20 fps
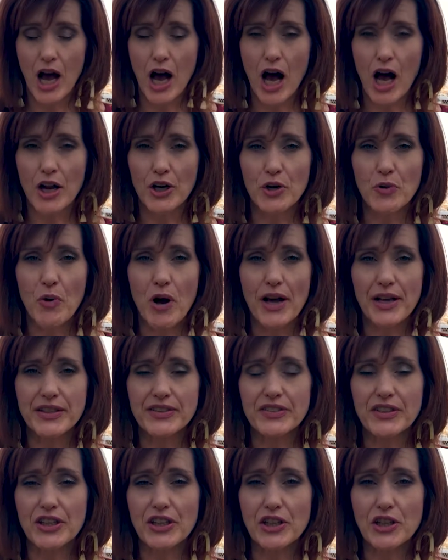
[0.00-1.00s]
UNRWA
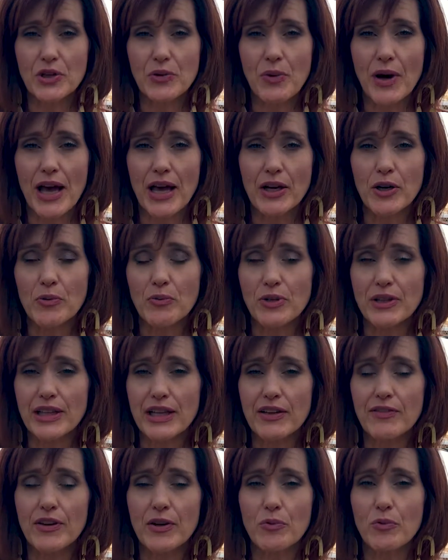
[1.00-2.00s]
is the UN
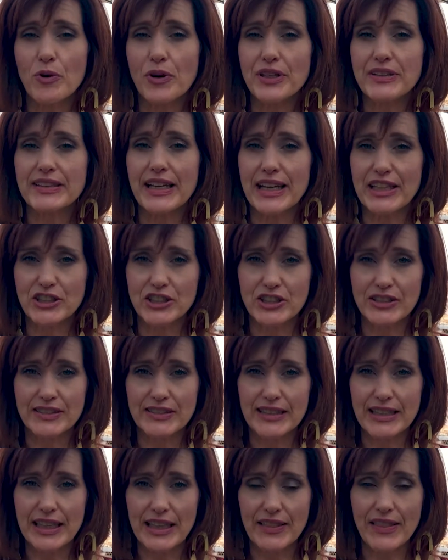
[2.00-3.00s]
Relief and Works
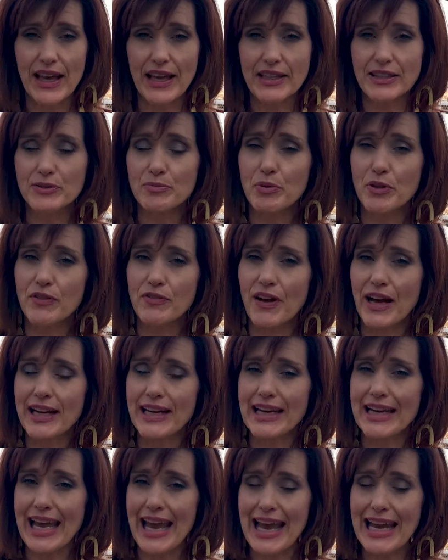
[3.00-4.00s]
Agency that is
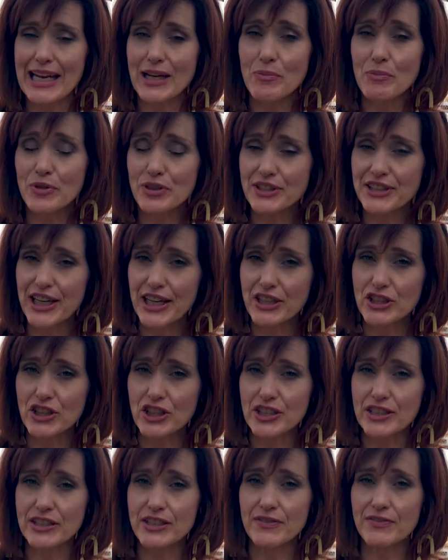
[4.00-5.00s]
providing aid and
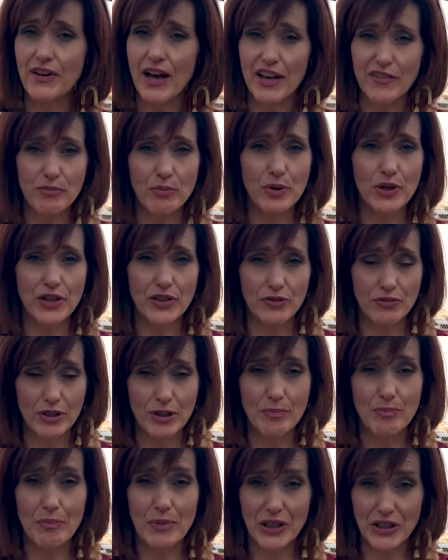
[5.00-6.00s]
protection to
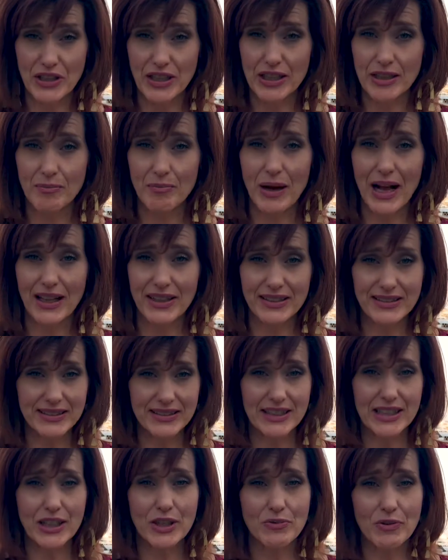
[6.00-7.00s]
5.3 million
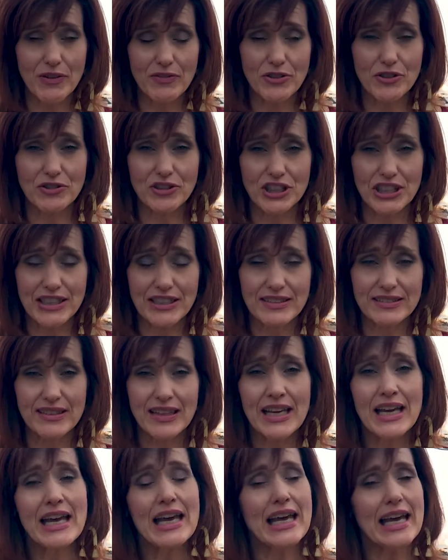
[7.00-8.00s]
Palestinian refugees
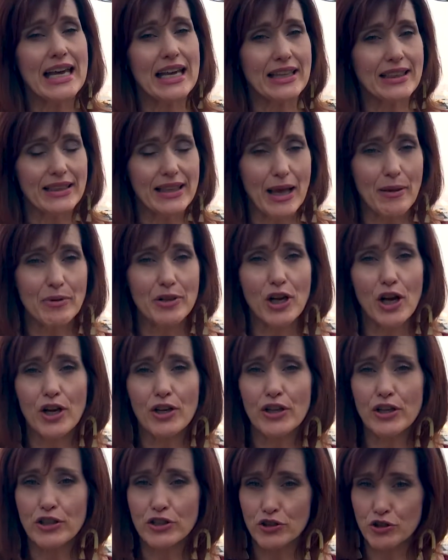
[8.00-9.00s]
in
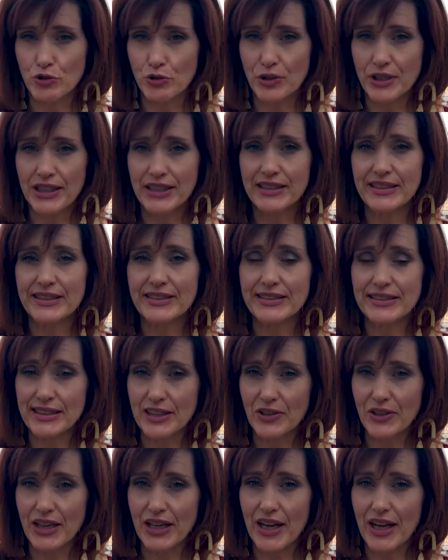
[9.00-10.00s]
Lebanon, Jordan,
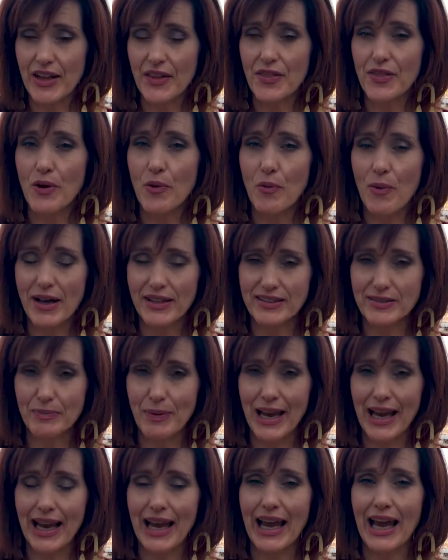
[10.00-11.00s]
Syria, the West
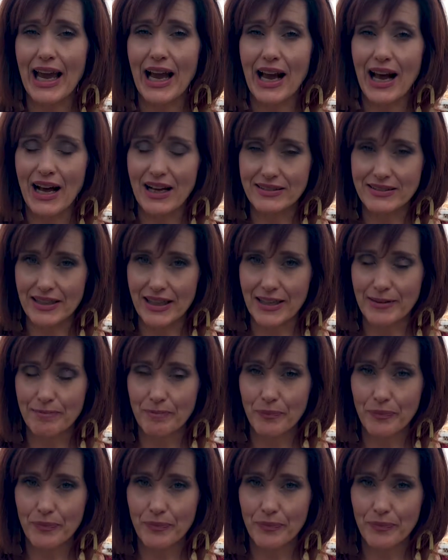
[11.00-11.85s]
Bank, and Gaza.